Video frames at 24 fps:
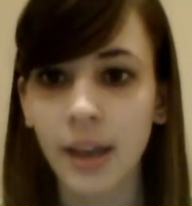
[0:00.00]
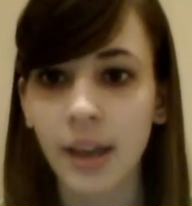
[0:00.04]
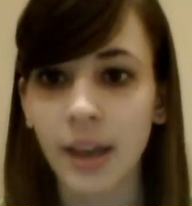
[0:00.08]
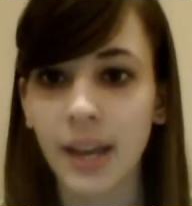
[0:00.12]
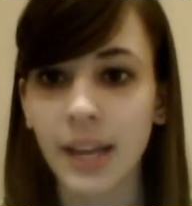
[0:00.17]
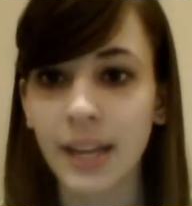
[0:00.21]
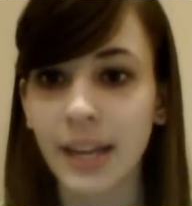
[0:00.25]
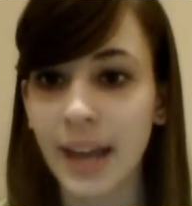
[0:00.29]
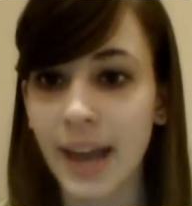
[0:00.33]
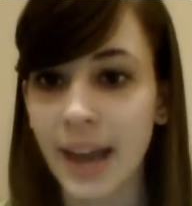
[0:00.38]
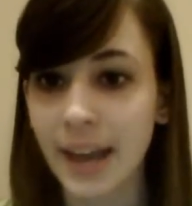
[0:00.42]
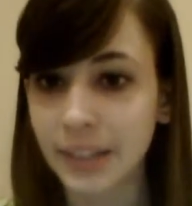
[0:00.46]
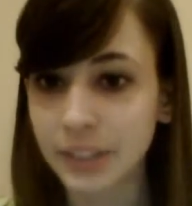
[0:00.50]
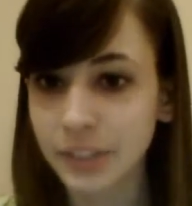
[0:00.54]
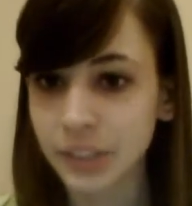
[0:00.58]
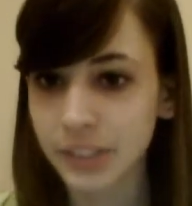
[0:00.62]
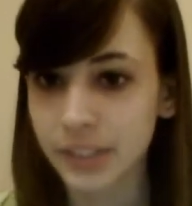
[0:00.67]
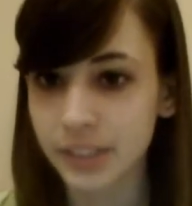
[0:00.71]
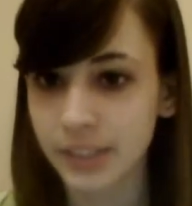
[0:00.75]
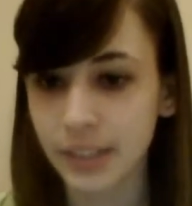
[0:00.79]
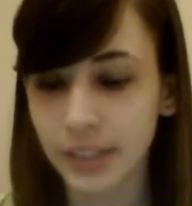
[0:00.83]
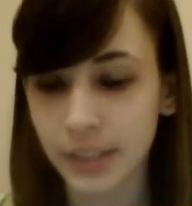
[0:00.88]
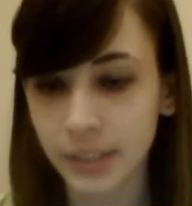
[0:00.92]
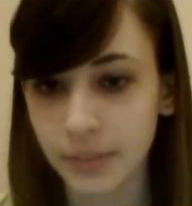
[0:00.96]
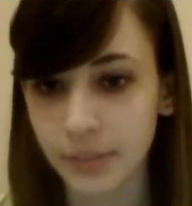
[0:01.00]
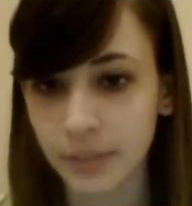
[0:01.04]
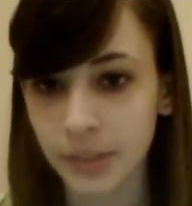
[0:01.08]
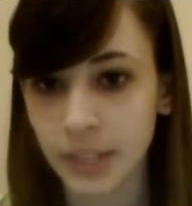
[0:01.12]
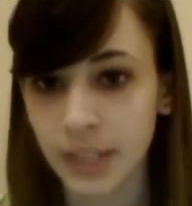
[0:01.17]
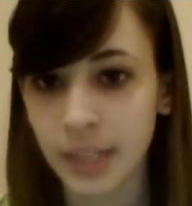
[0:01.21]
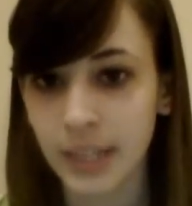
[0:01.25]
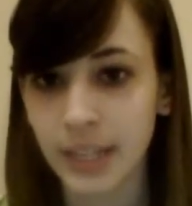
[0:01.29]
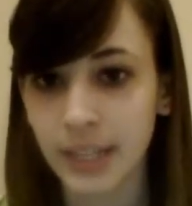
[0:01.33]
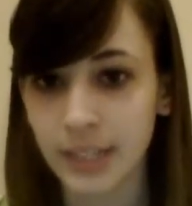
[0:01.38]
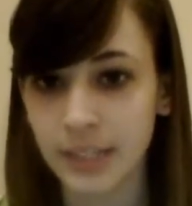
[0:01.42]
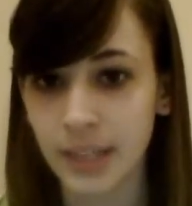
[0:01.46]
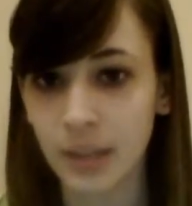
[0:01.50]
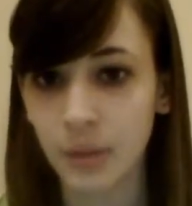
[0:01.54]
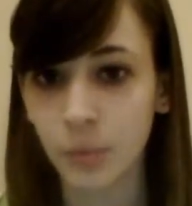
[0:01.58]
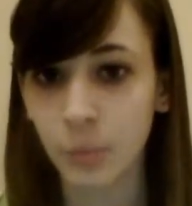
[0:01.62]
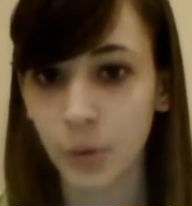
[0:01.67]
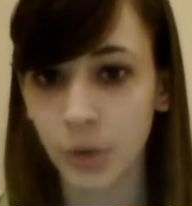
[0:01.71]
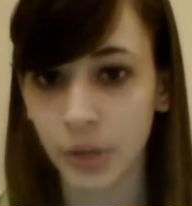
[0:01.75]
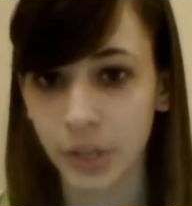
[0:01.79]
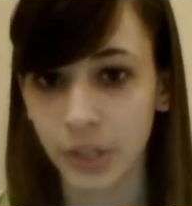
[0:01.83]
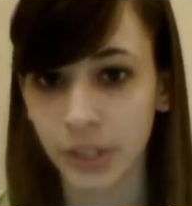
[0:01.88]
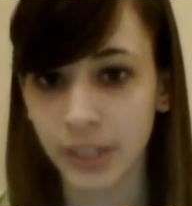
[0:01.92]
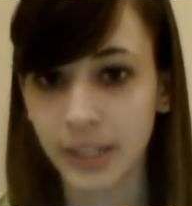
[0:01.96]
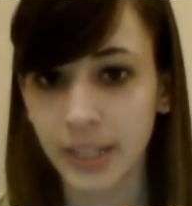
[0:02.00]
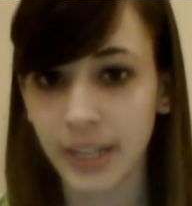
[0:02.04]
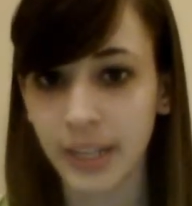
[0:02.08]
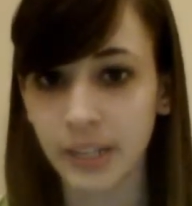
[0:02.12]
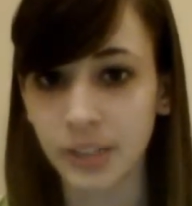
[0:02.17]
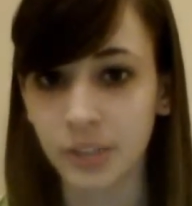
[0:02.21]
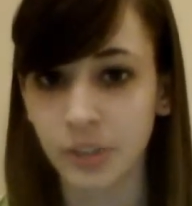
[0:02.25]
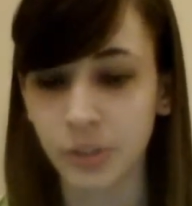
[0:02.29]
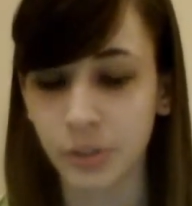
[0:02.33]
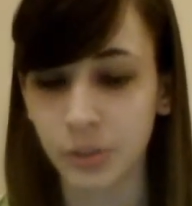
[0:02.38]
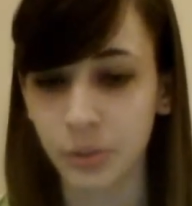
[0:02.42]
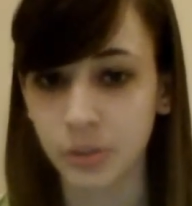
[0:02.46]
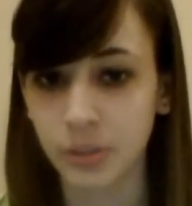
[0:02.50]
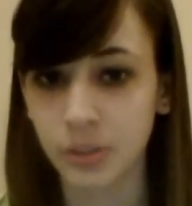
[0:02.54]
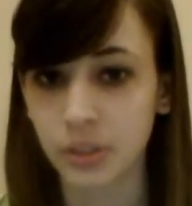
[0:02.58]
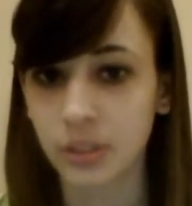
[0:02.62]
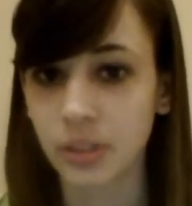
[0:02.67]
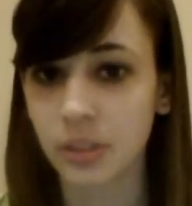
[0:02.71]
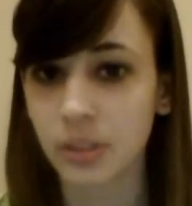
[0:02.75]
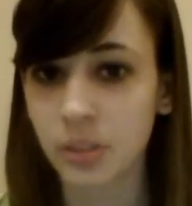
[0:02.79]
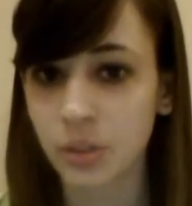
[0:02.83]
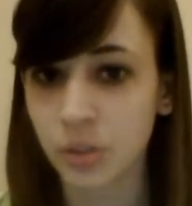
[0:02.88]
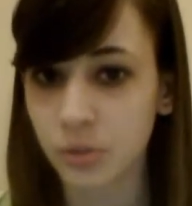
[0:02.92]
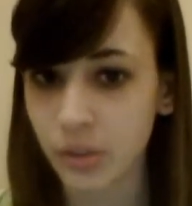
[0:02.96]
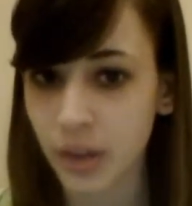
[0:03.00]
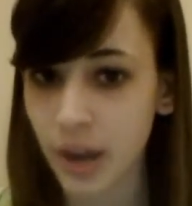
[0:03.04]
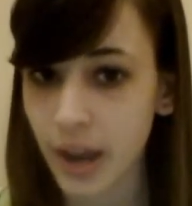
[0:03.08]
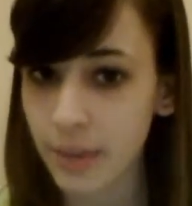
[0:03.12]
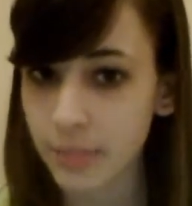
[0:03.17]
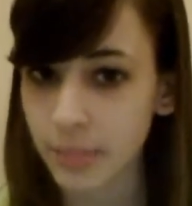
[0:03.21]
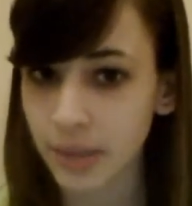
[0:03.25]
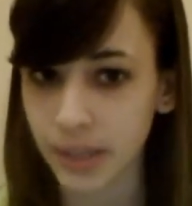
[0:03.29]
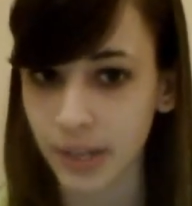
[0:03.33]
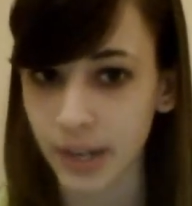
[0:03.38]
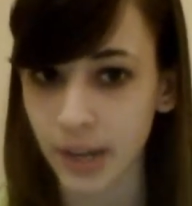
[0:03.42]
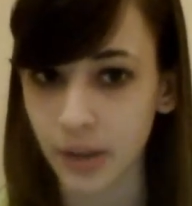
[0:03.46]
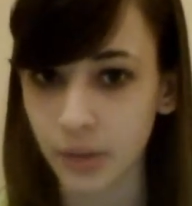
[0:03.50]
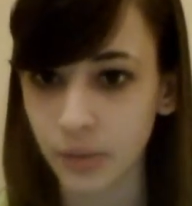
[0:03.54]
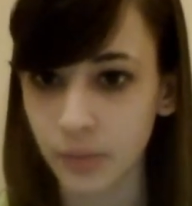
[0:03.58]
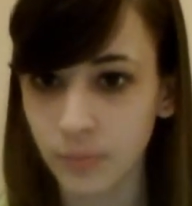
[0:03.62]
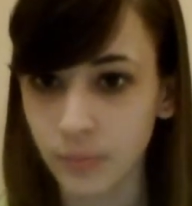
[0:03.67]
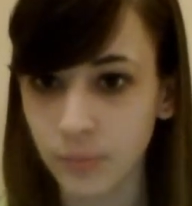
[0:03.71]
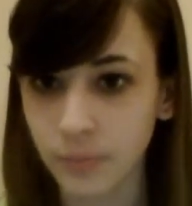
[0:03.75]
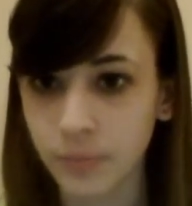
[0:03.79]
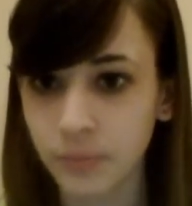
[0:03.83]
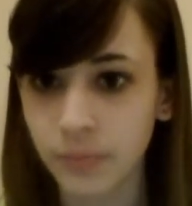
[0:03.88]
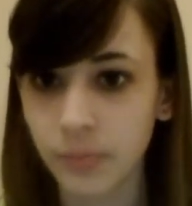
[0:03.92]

An adjective is a word that is used to describe a noun.